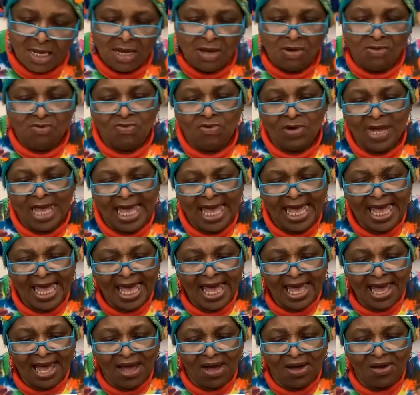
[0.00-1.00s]

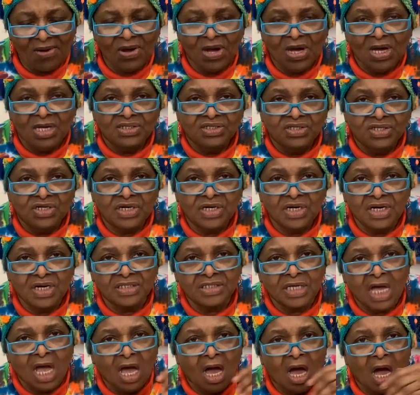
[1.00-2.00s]
Wow,
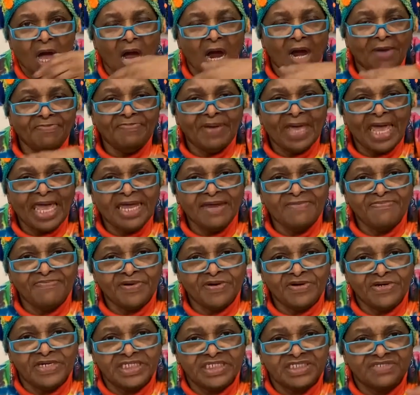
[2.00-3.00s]
look, our
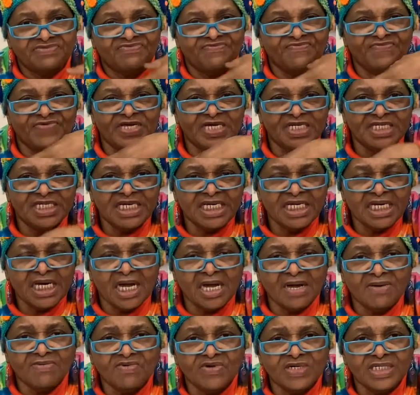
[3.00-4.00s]
paper is filling
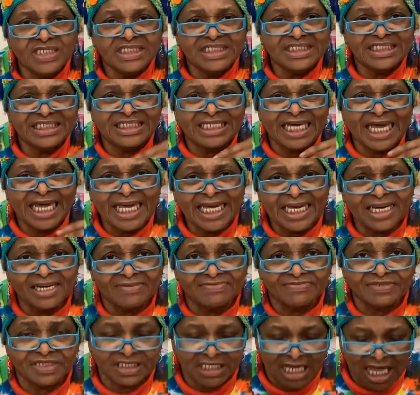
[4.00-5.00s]
up with
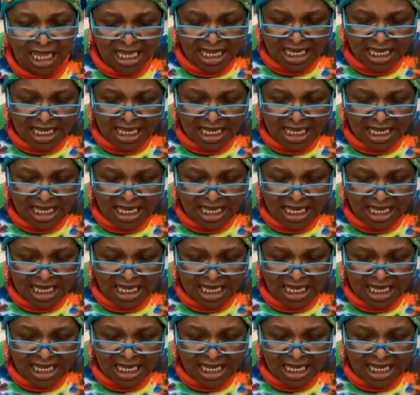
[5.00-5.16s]
stamps.